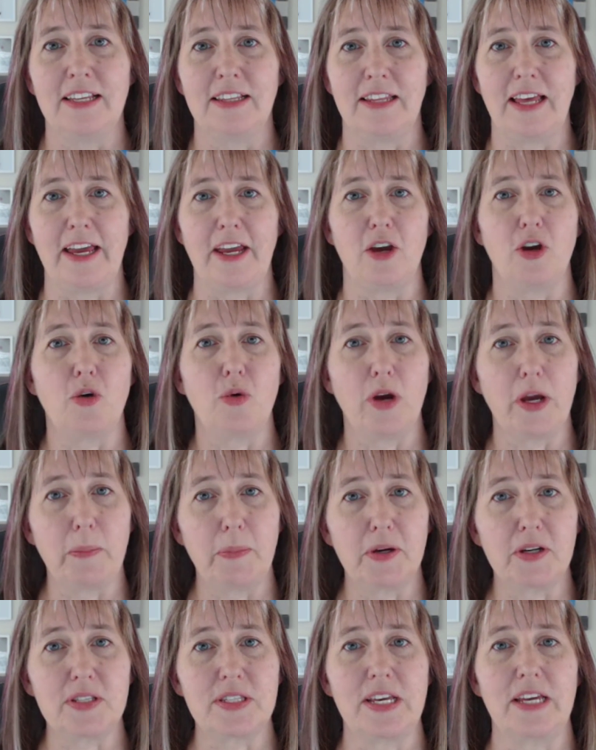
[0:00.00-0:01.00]
Like
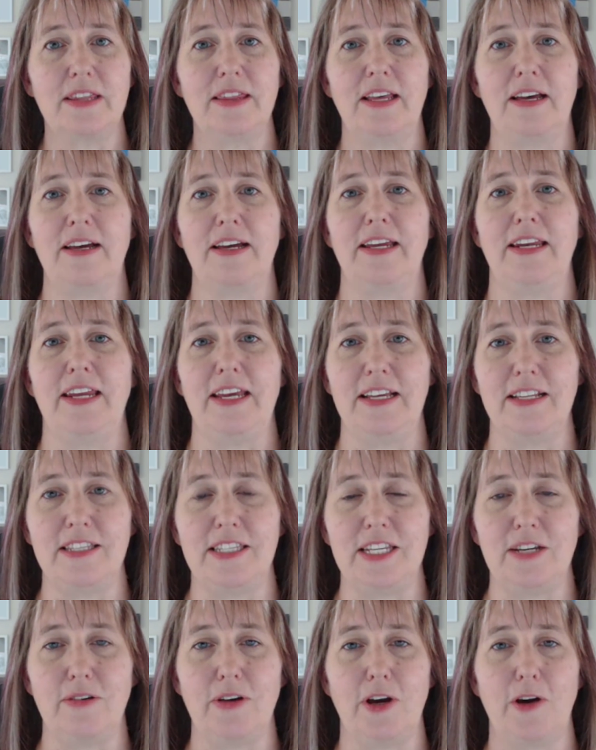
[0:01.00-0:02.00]
QuickBooks Online and
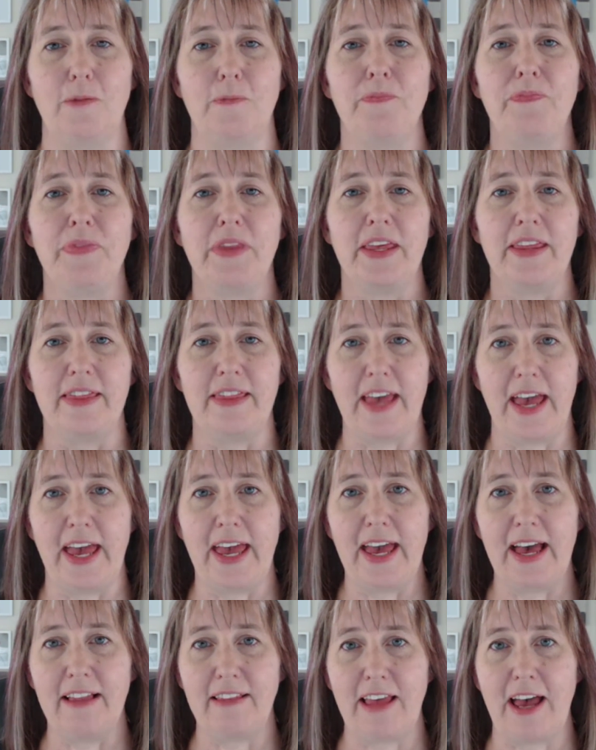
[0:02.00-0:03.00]
Xero,
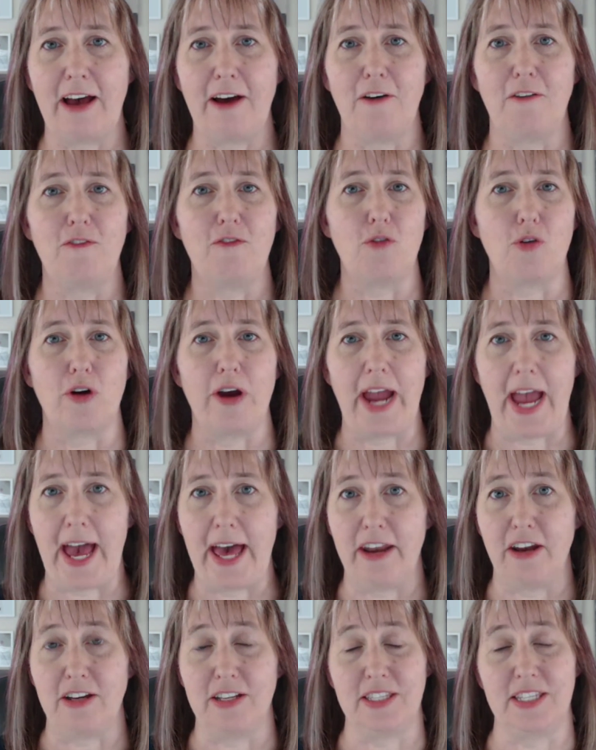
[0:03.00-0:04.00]
they allow for
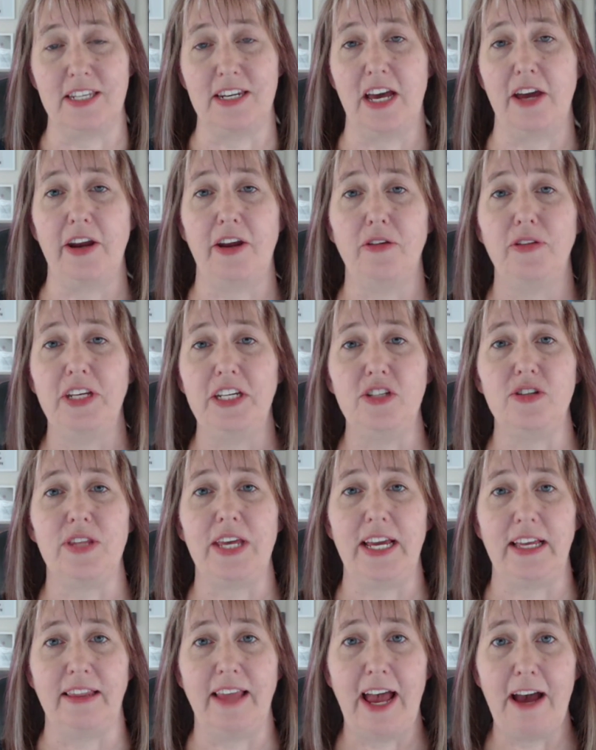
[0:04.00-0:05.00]
add-ons. And not only do
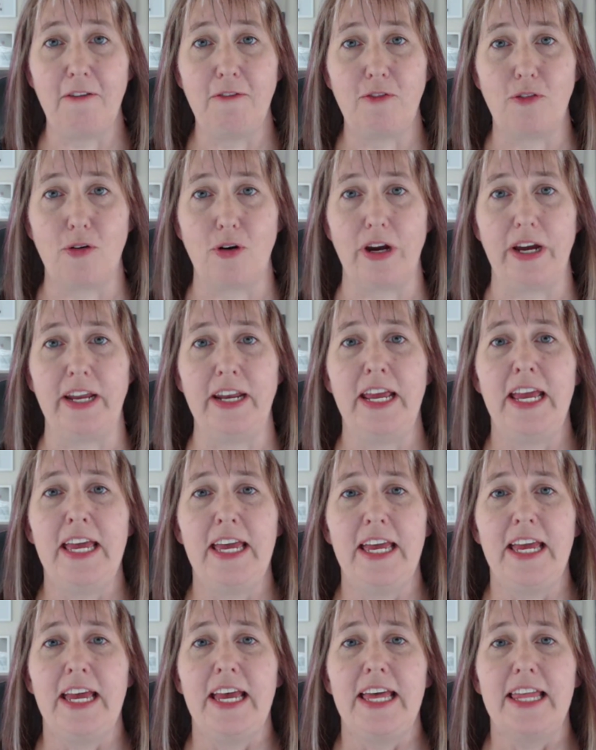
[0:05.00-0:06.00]
they allow for it,
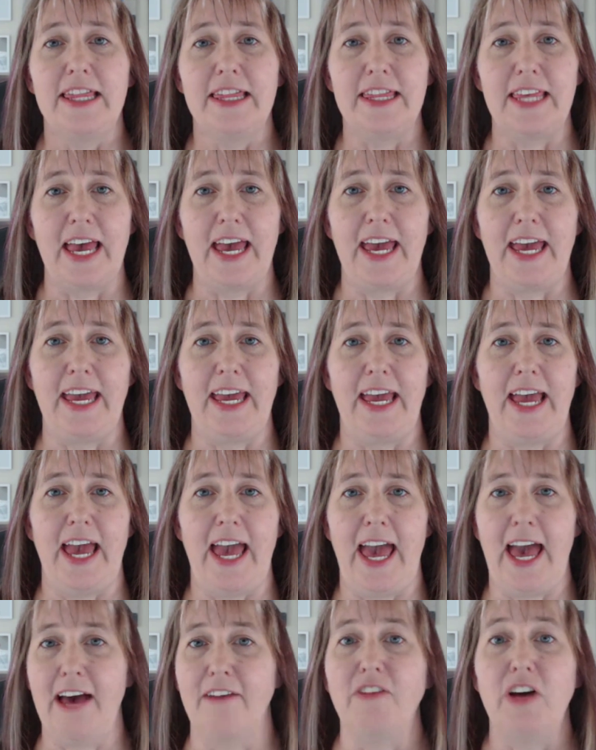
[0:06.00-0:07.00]
they
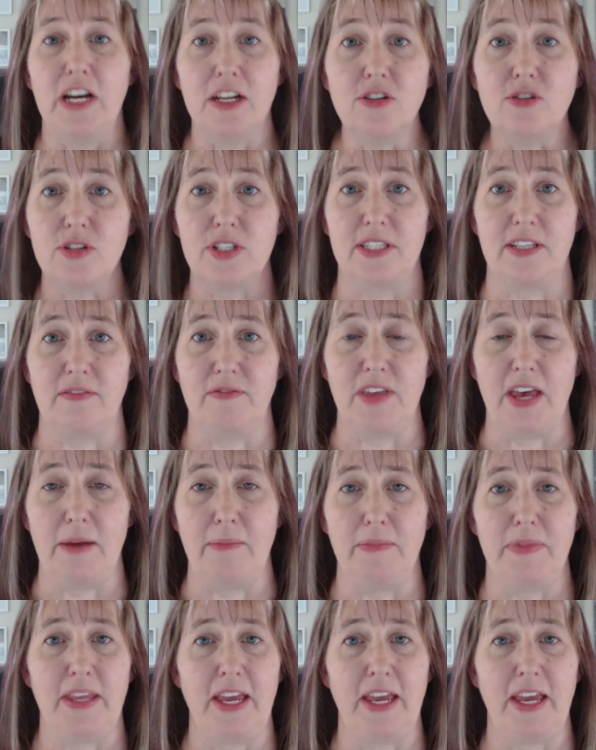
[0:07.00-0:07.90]
have hundreds of them.